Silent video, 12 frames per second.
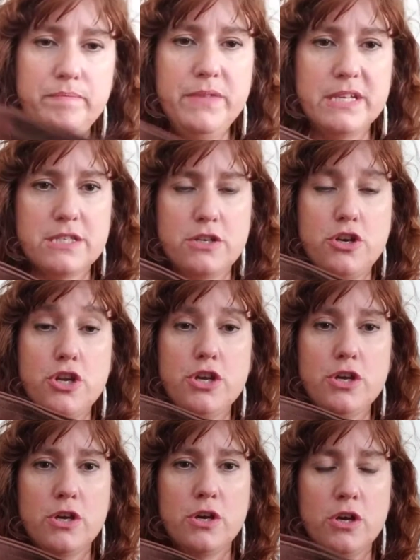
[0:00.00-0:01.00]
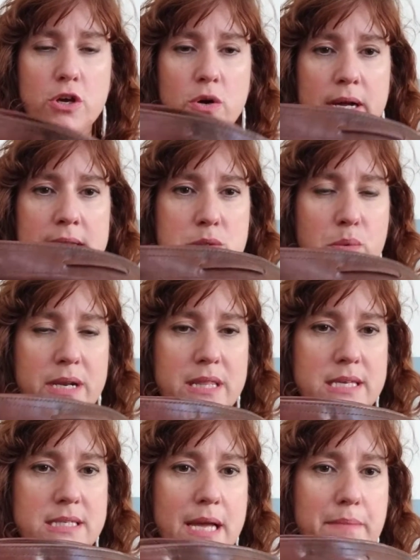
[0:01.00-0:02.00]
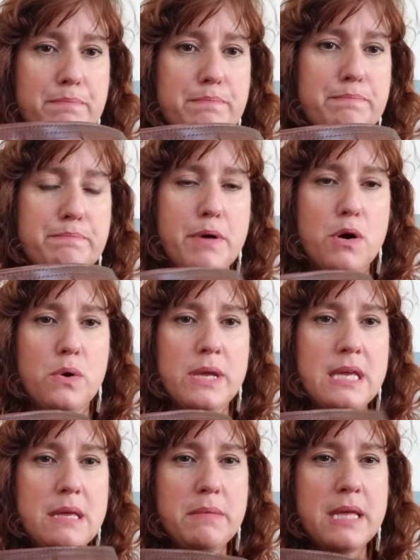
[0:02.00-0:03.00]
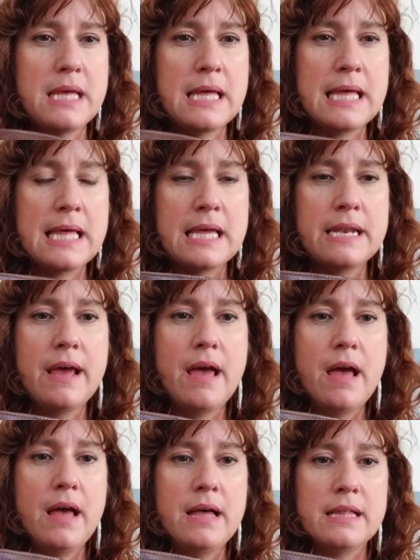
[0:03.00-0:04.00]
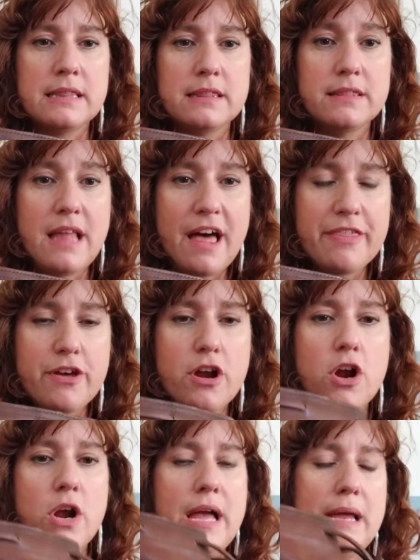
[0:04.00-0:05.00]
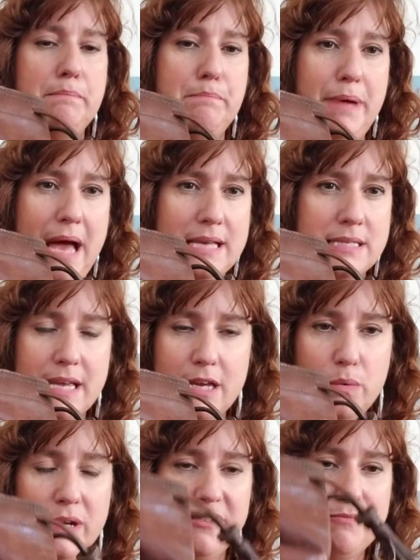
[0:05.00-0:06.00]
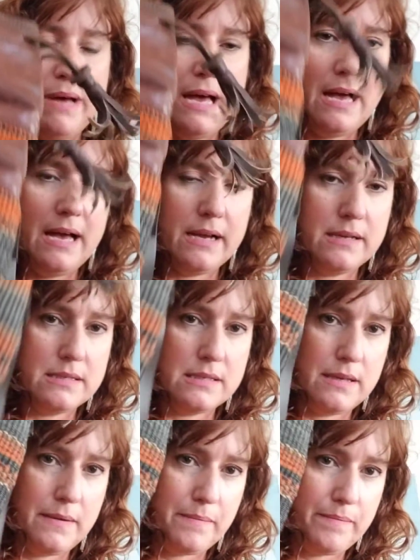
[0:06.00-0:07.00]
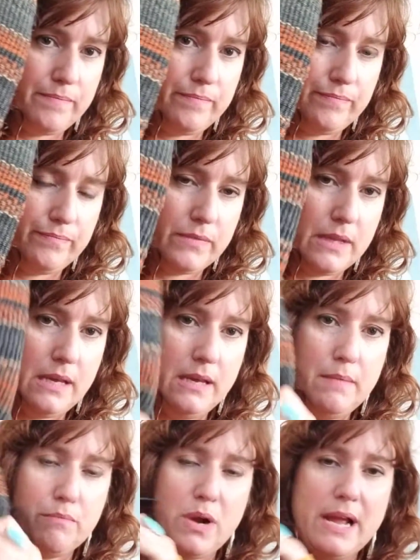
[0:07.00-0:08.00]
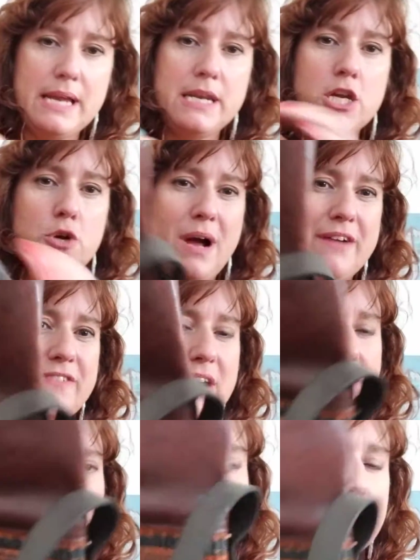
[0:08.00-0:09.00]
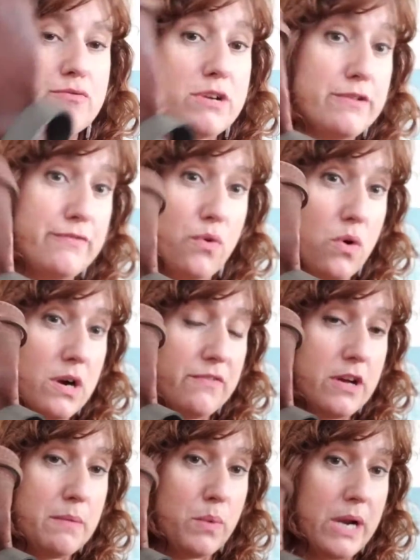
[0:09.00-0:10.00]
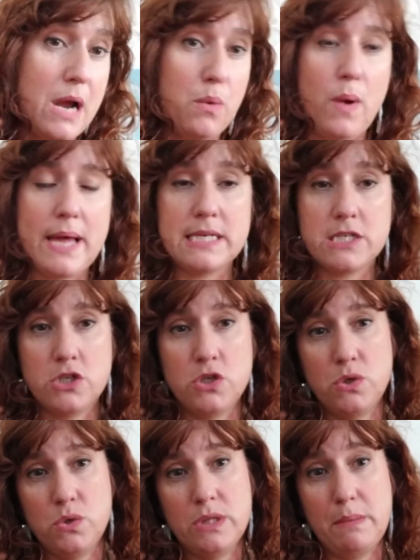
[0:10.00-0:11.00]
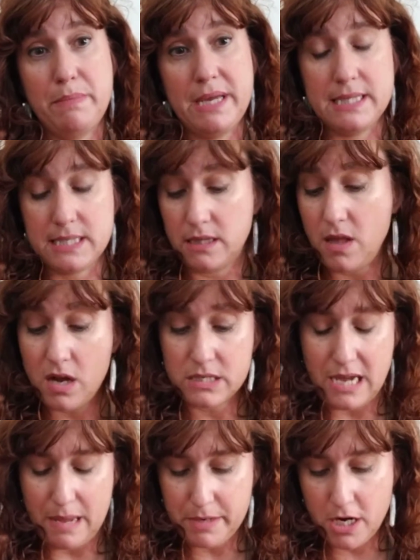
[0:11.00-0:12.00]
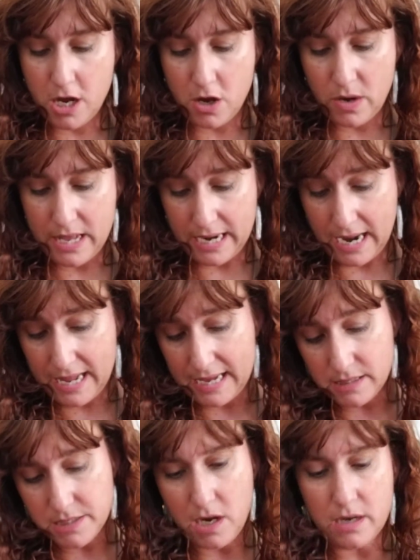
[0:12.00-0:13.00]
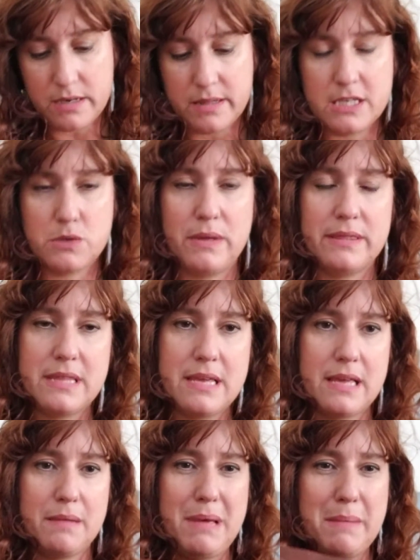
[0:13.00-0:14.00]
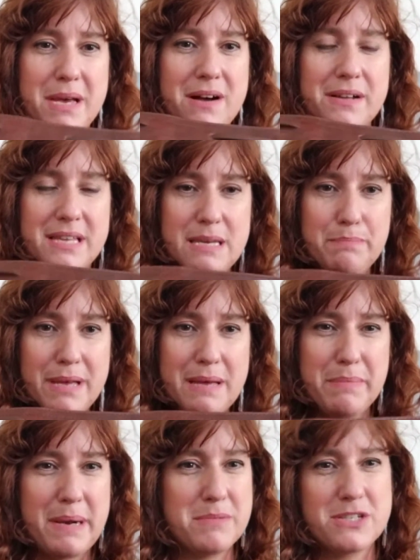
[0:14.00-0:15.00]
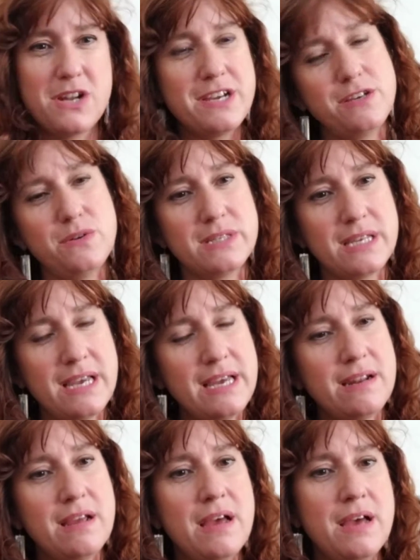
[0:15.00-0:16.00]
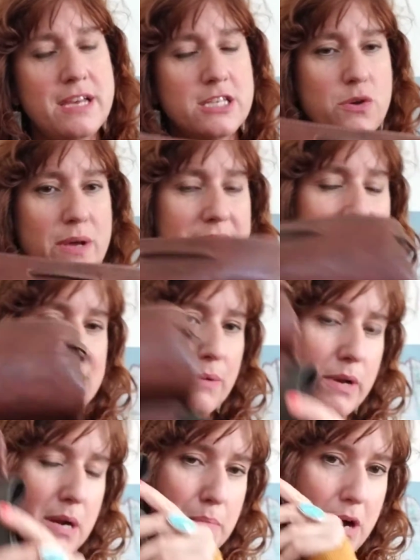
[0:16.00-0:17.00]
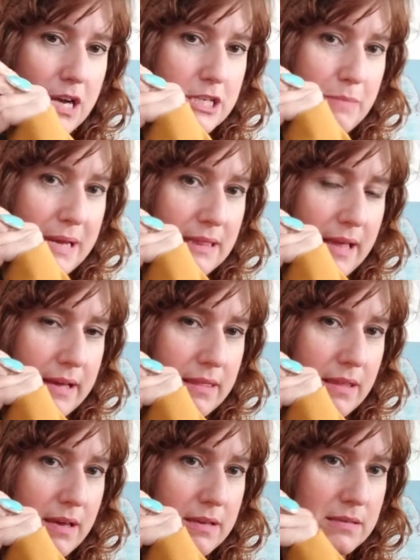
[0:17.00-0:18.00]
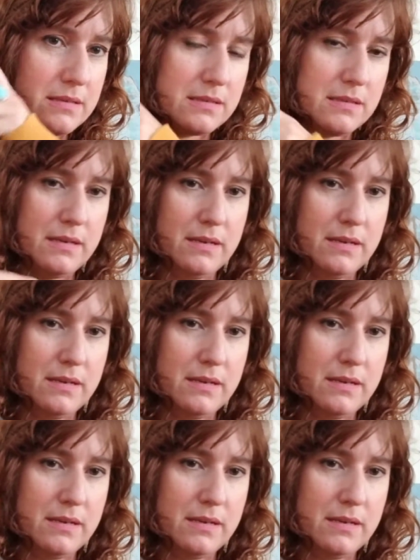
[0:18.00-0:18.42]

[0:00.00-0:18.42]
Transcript: It's new. It's one of these like bohemian, leather, and basket weave bags. Brand new, I found like three or four of them when I went to the bins a long time ago, and I held on to this one thinking maybe I'll keep it, but I'm just not using it. So I think someone on Posh might like this.